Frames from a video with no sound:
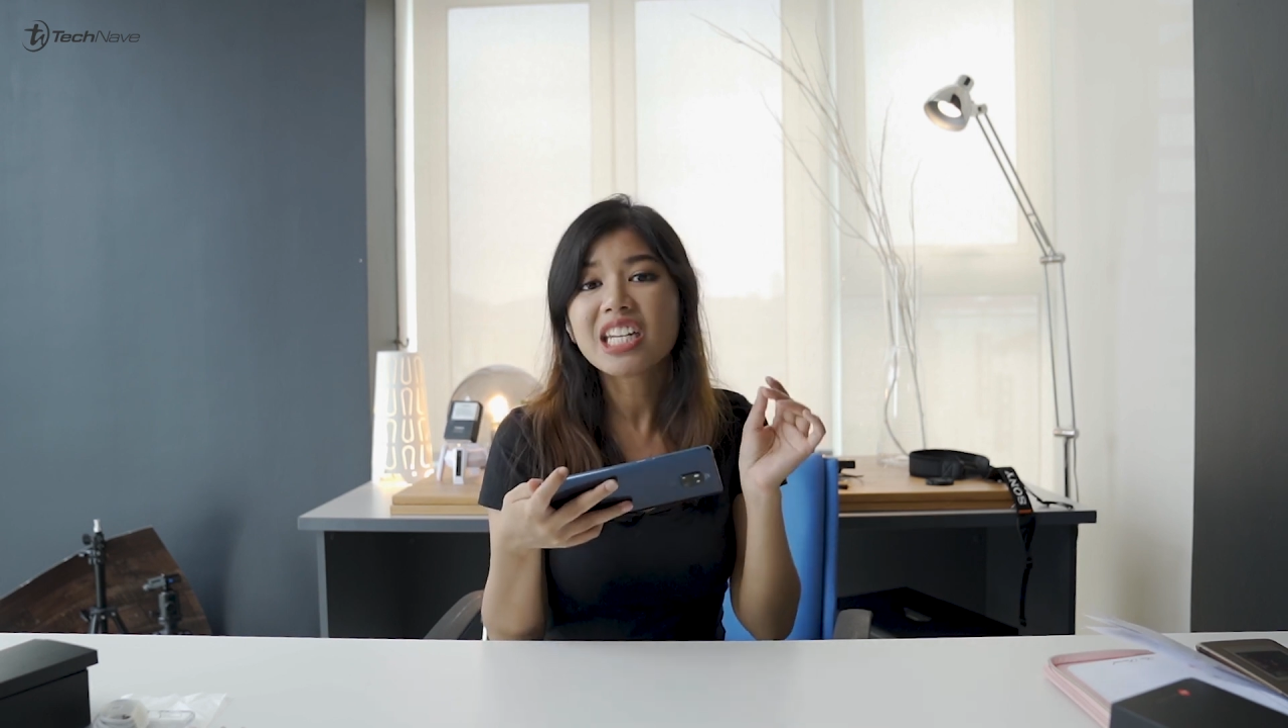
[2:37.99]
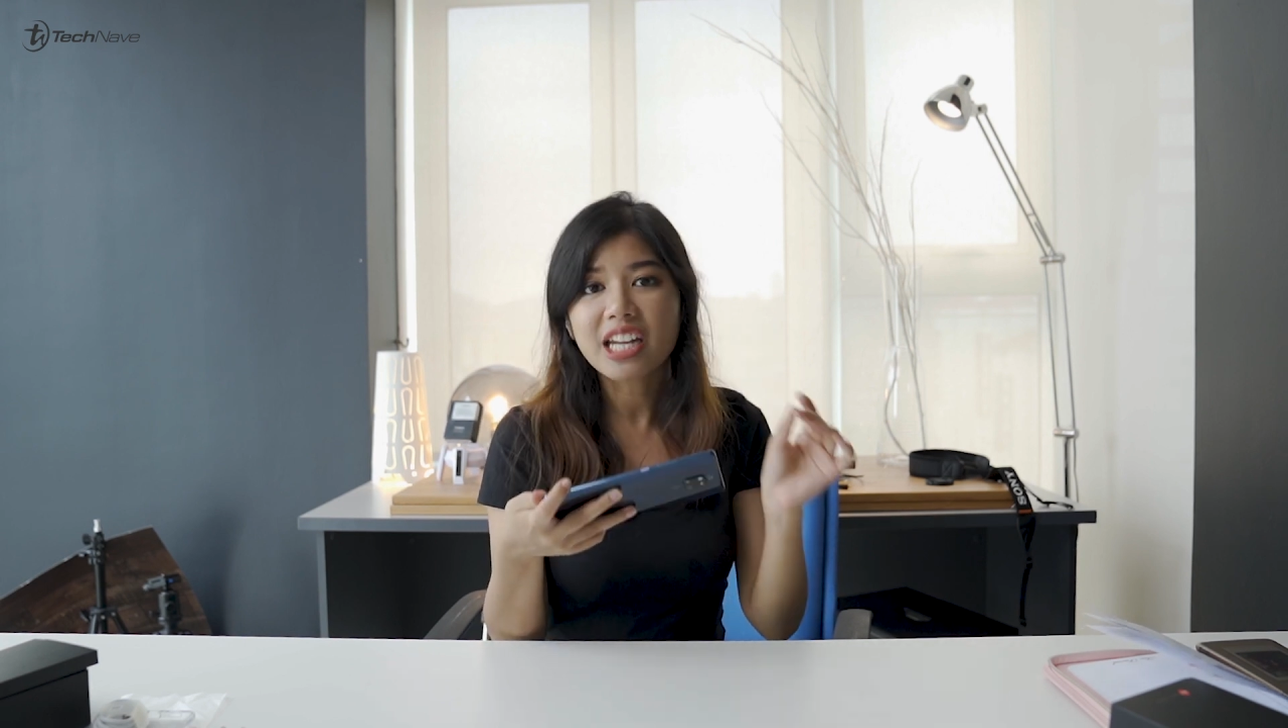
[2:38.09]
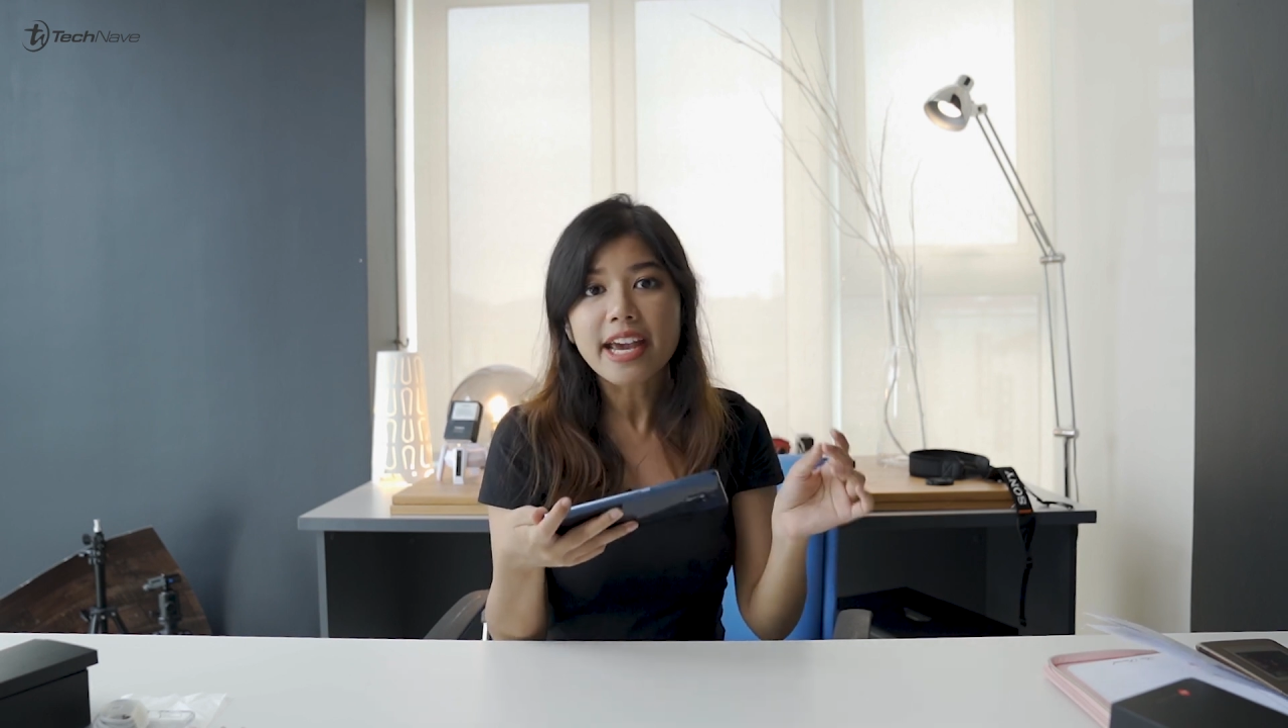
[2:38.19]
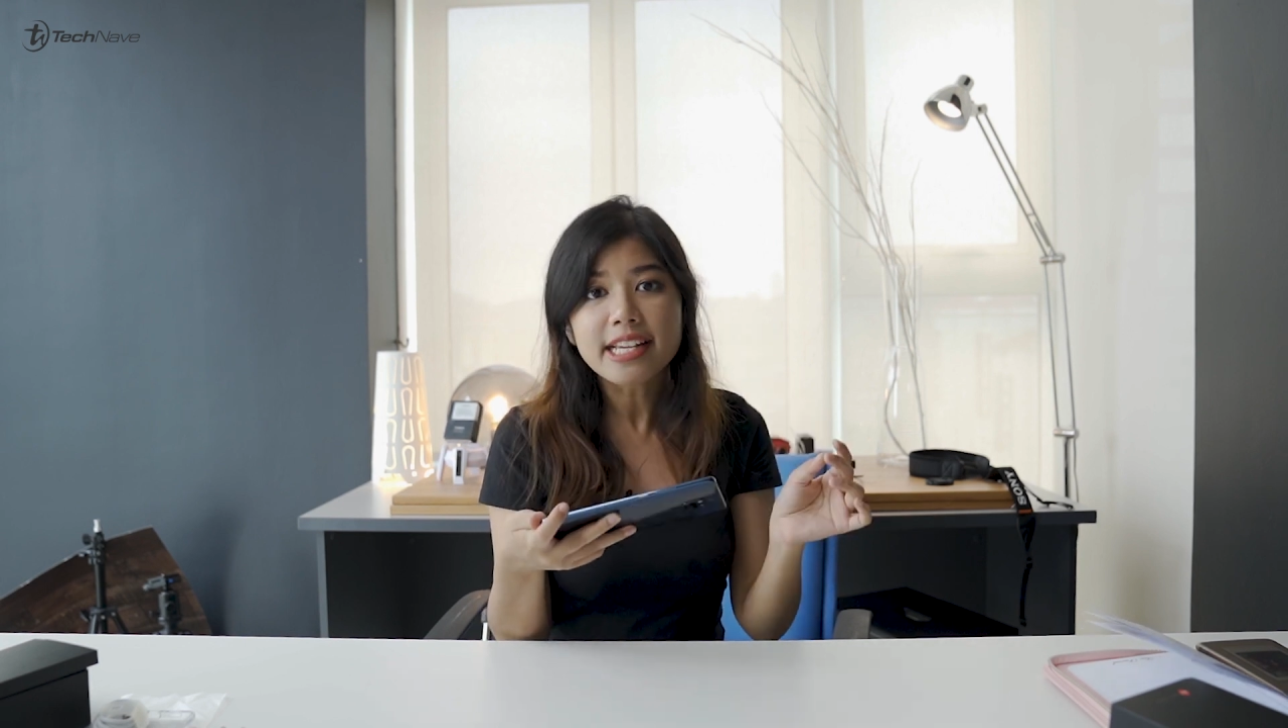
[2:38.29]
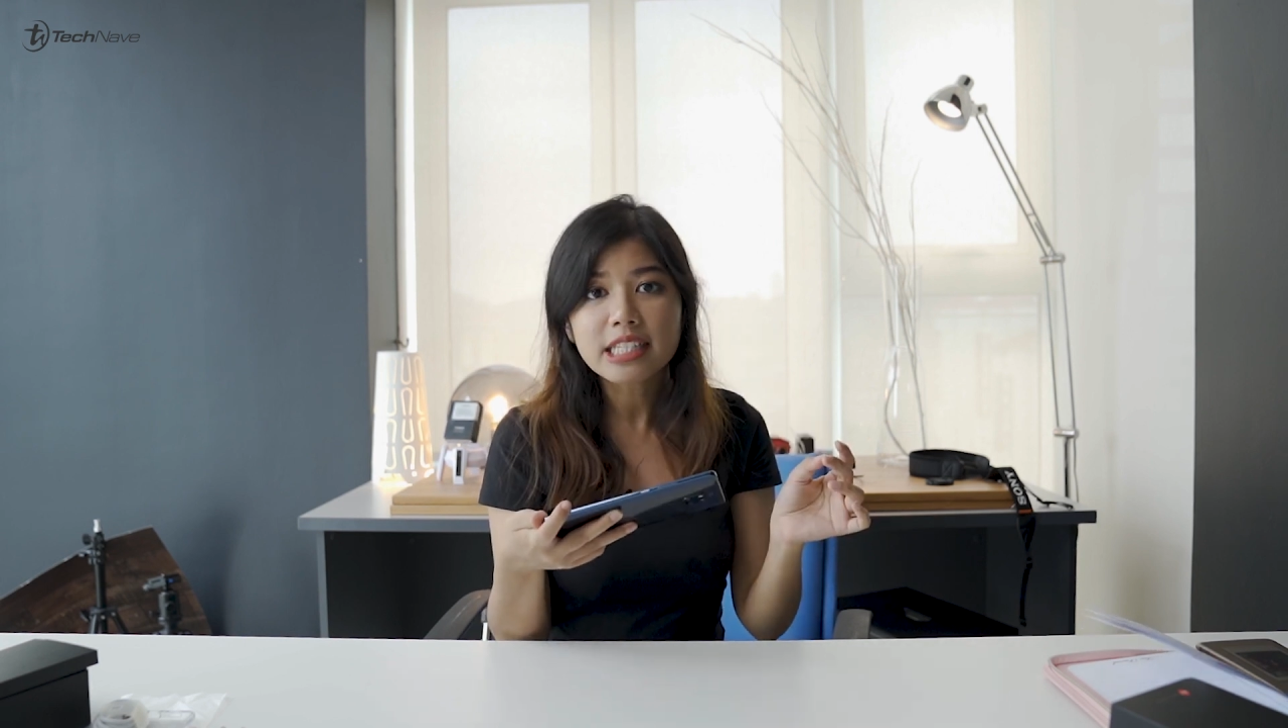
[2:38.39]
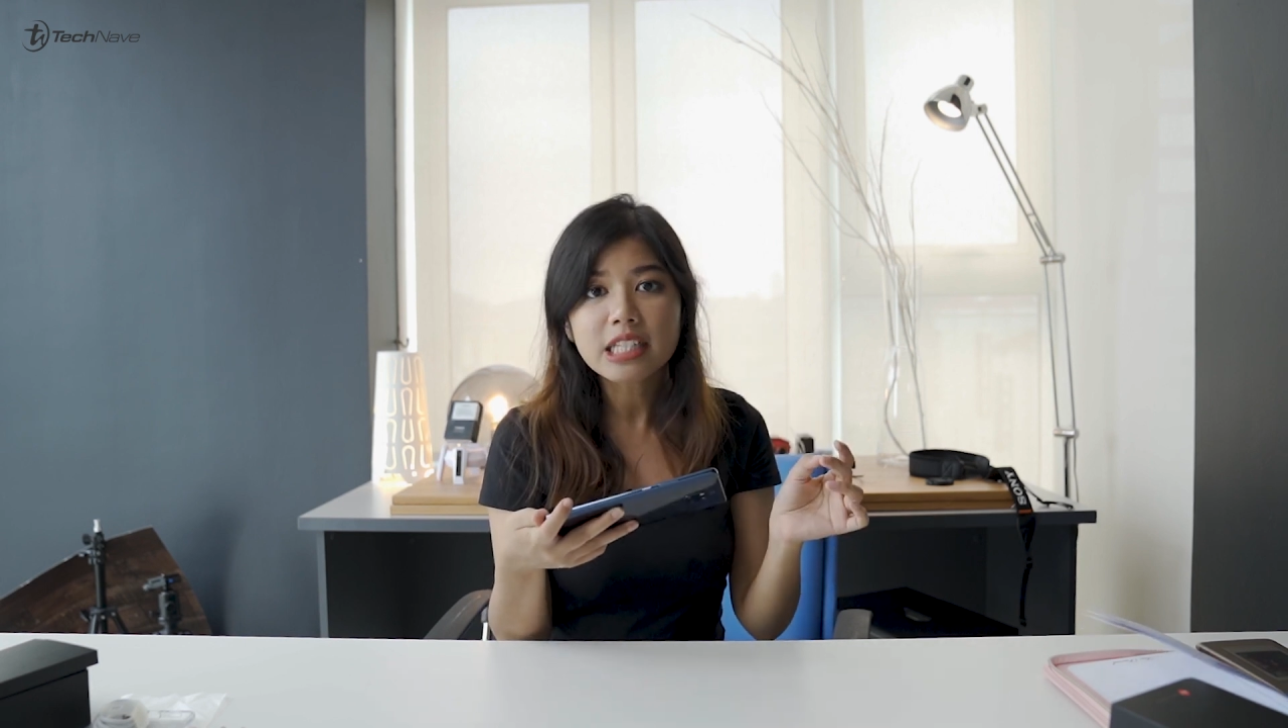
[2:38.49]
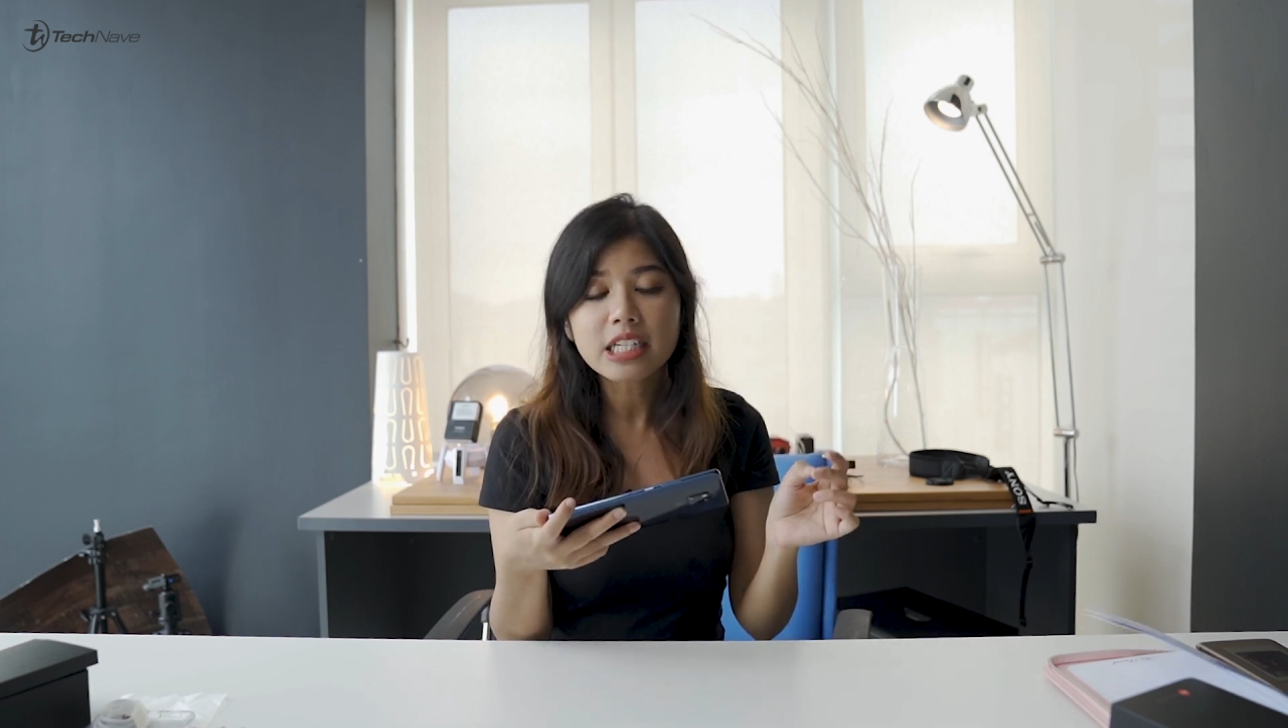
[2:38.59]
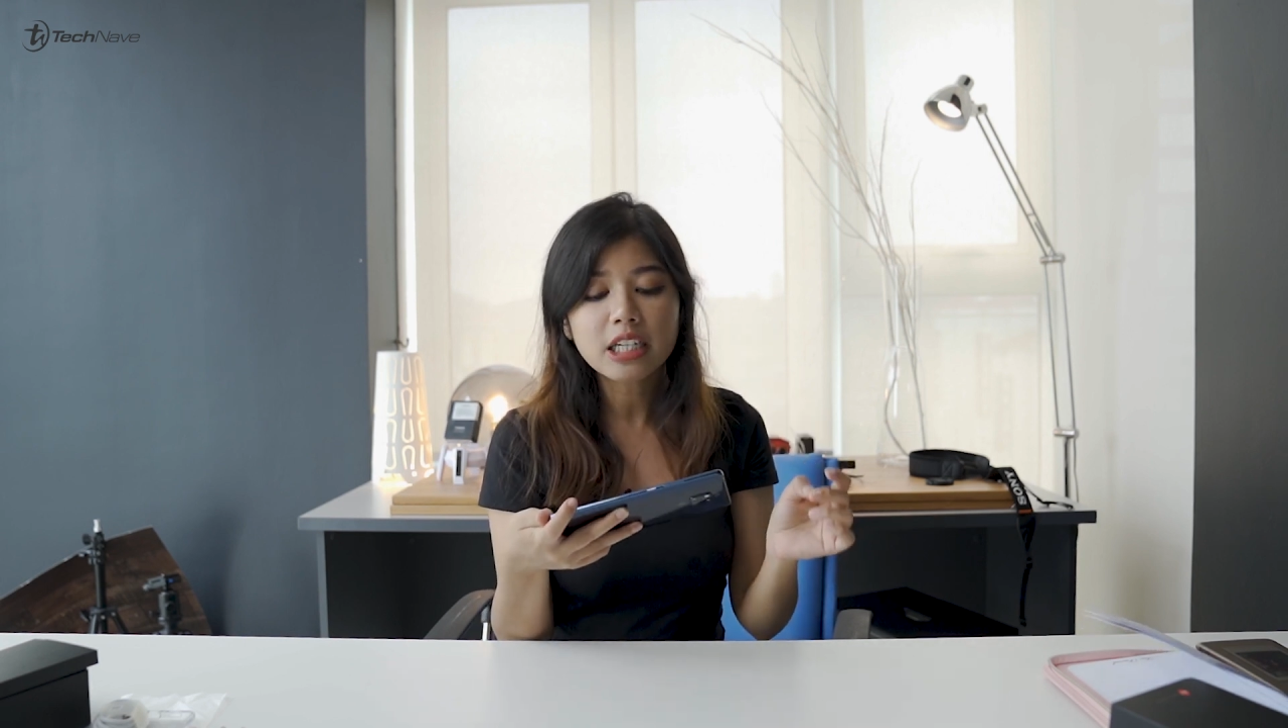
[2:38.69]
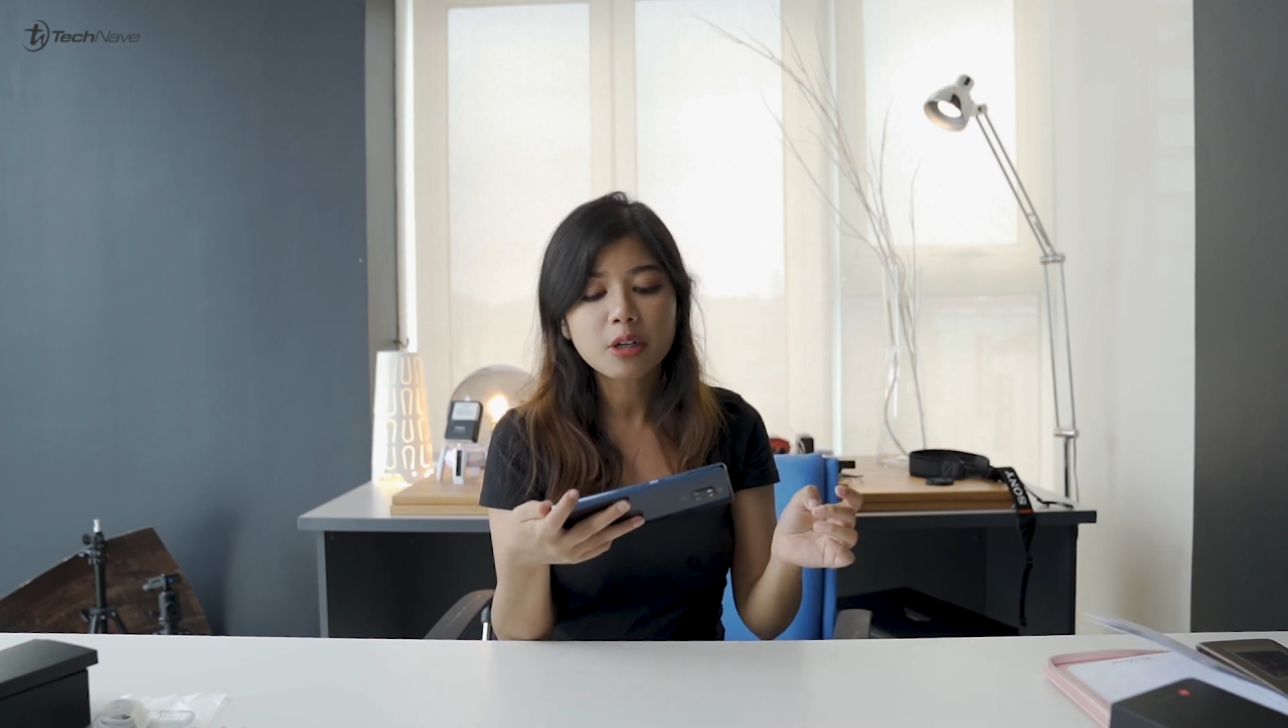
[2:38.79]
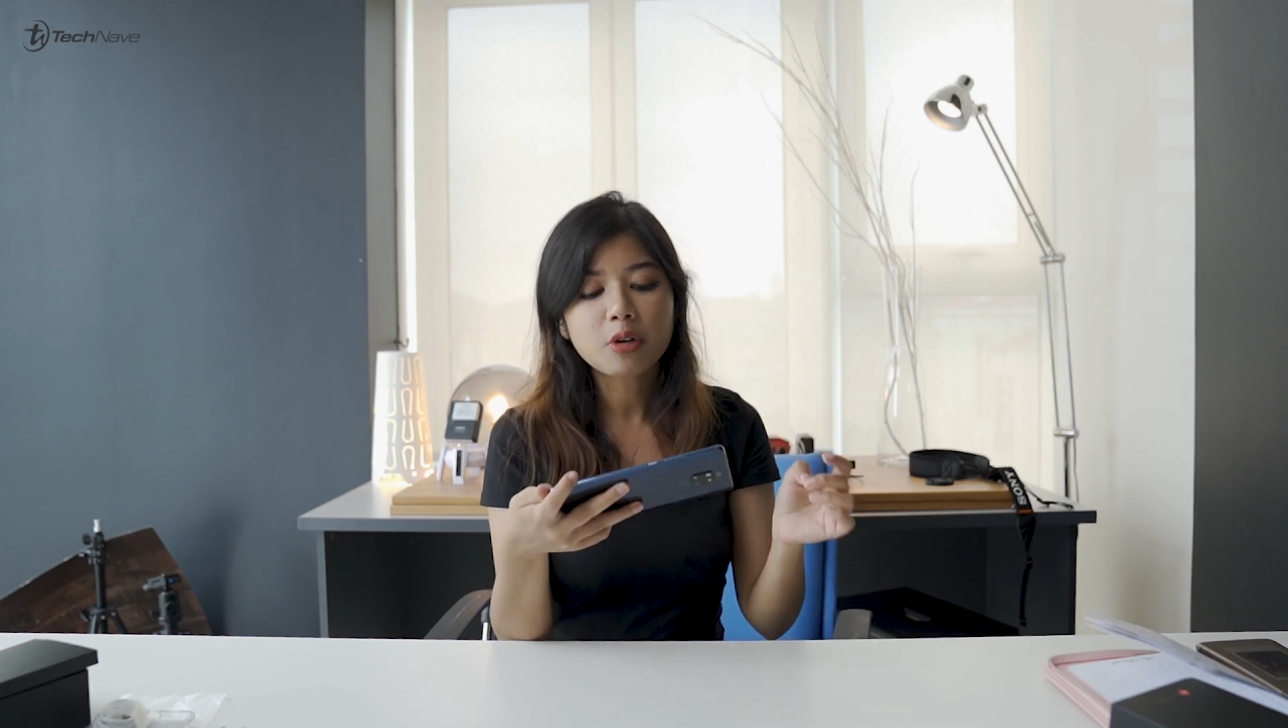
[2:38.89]

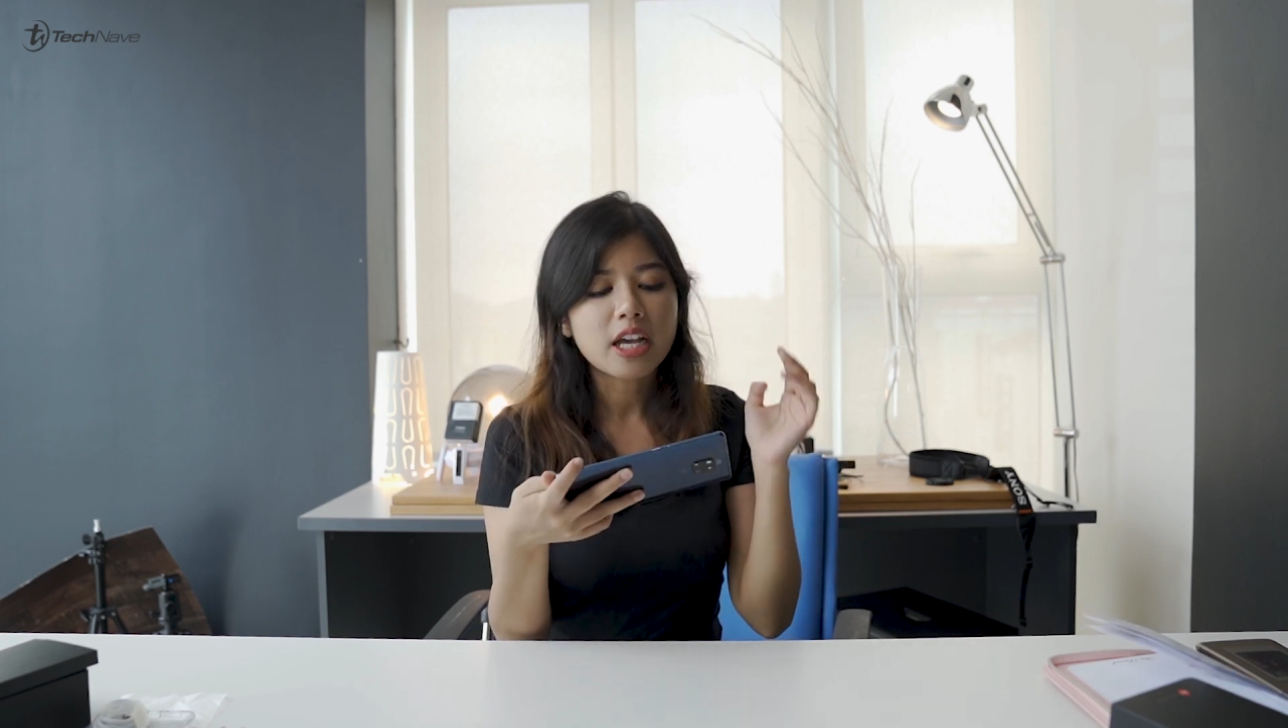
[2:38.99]
nicely,